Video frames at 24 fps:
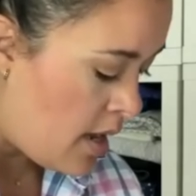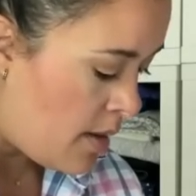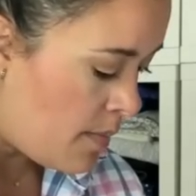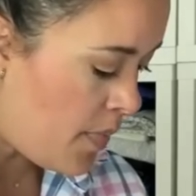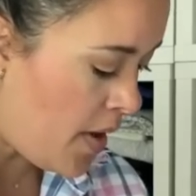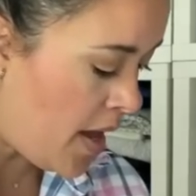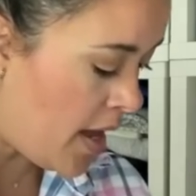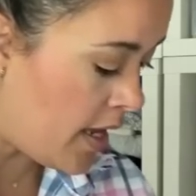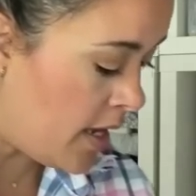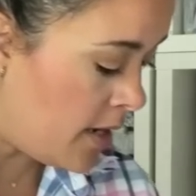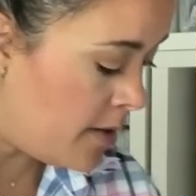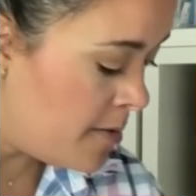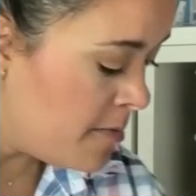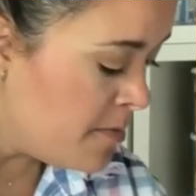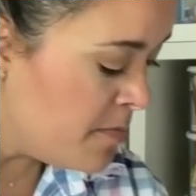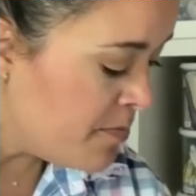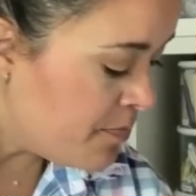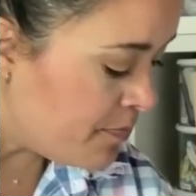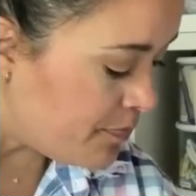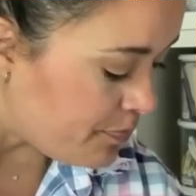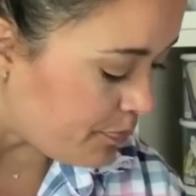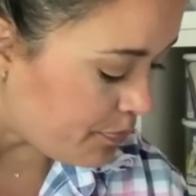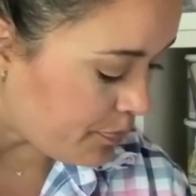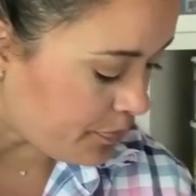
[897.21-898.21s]
But
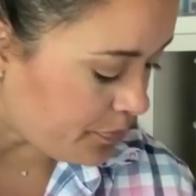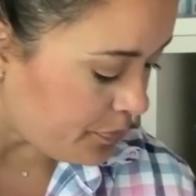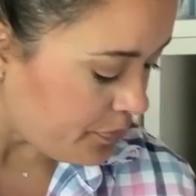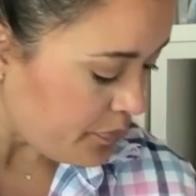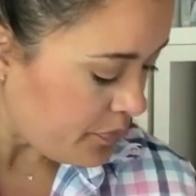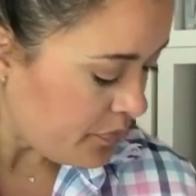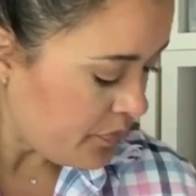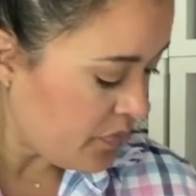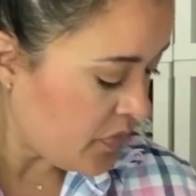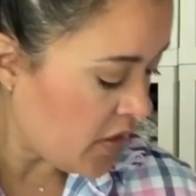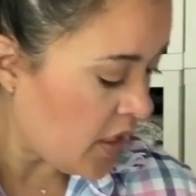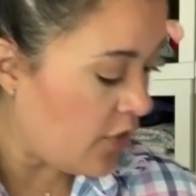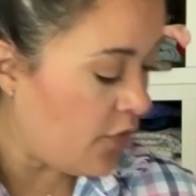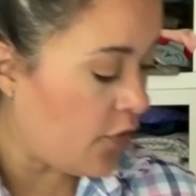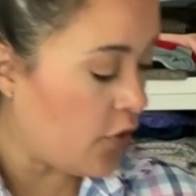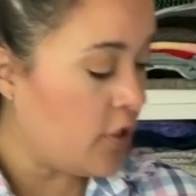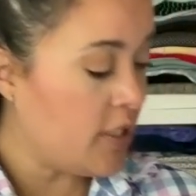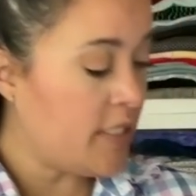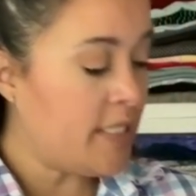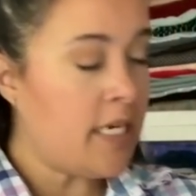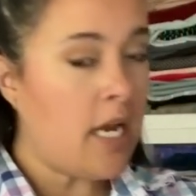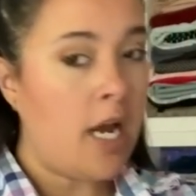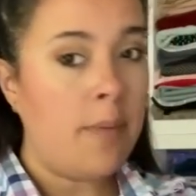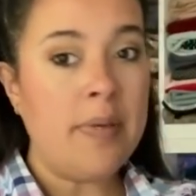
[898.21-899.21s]

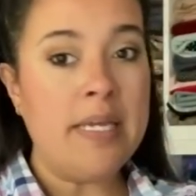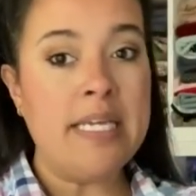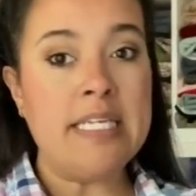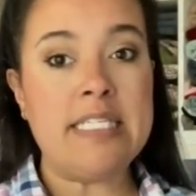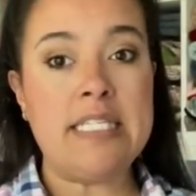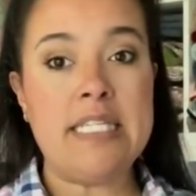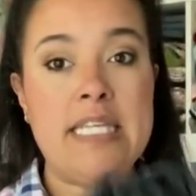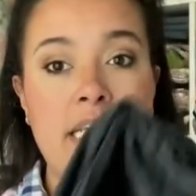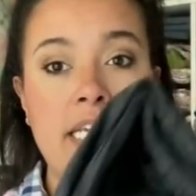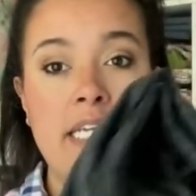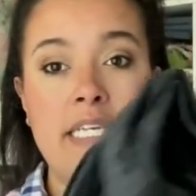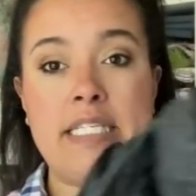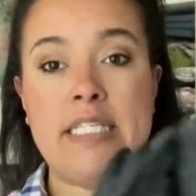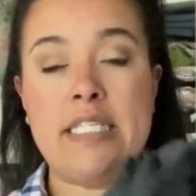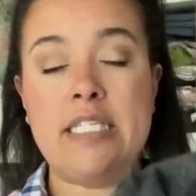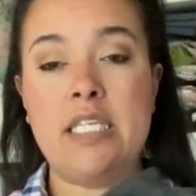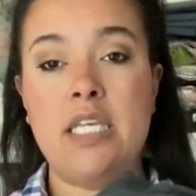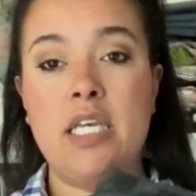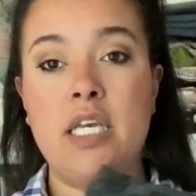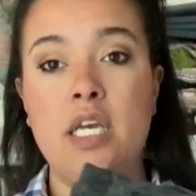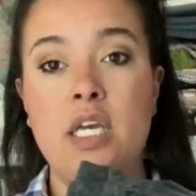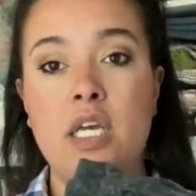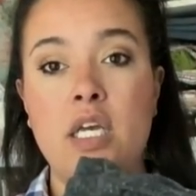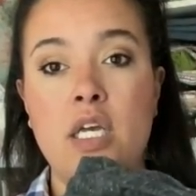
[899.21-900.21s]
first up is
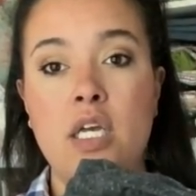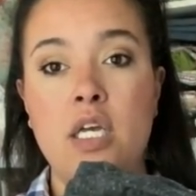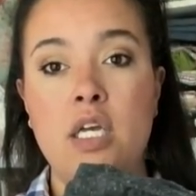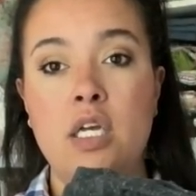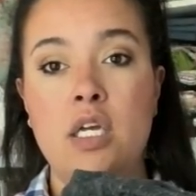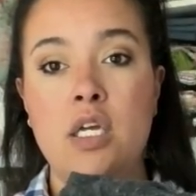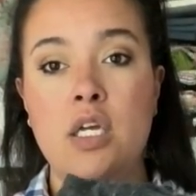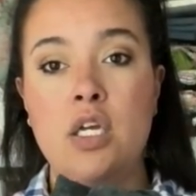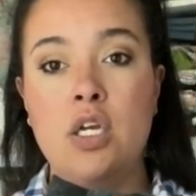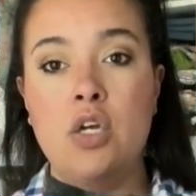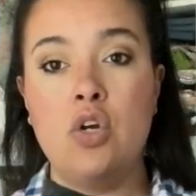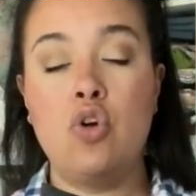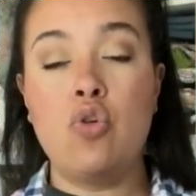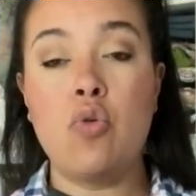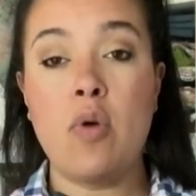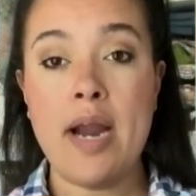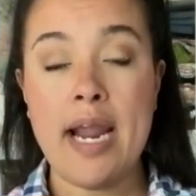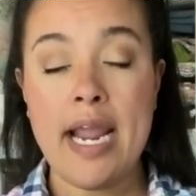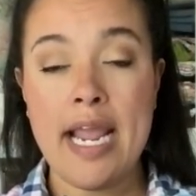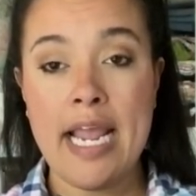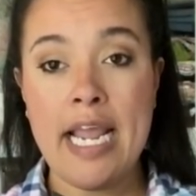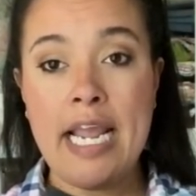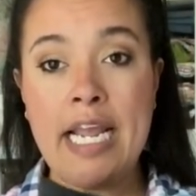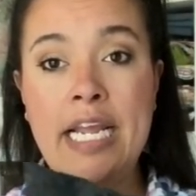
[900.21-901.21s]
this
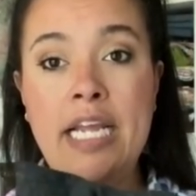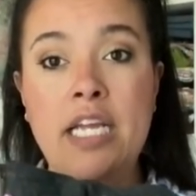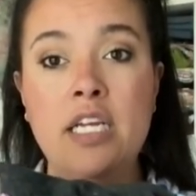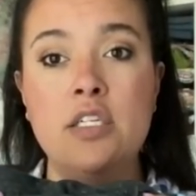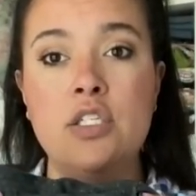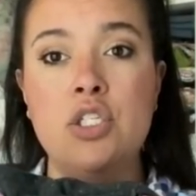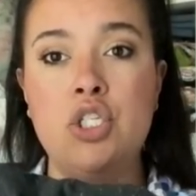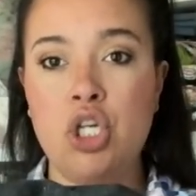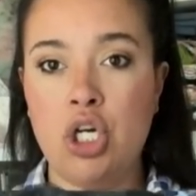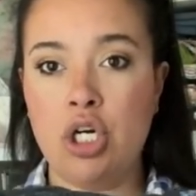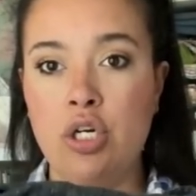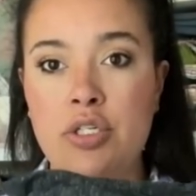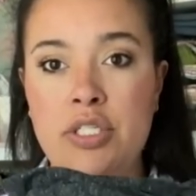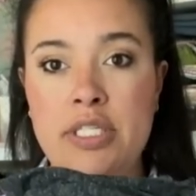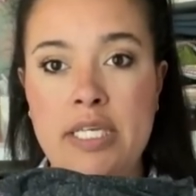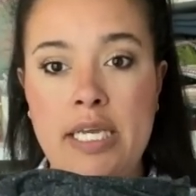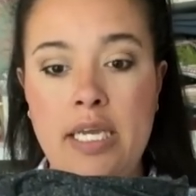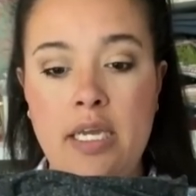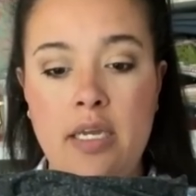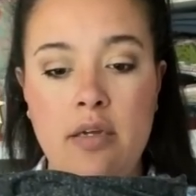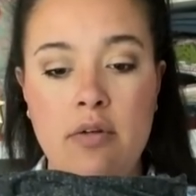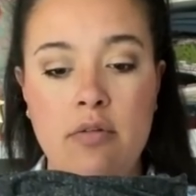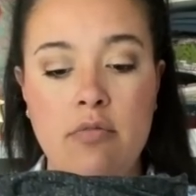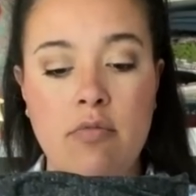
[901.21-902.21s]
gray
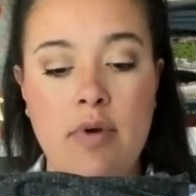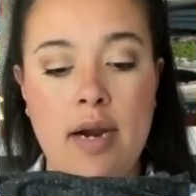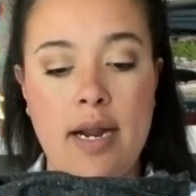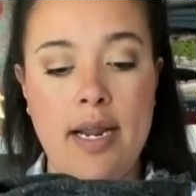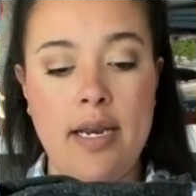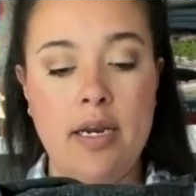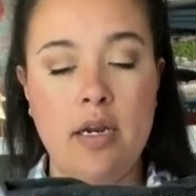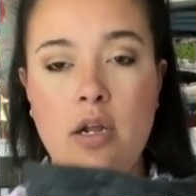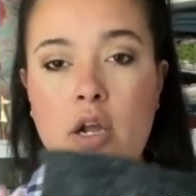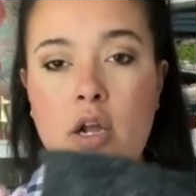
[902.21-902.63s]
jersey, right?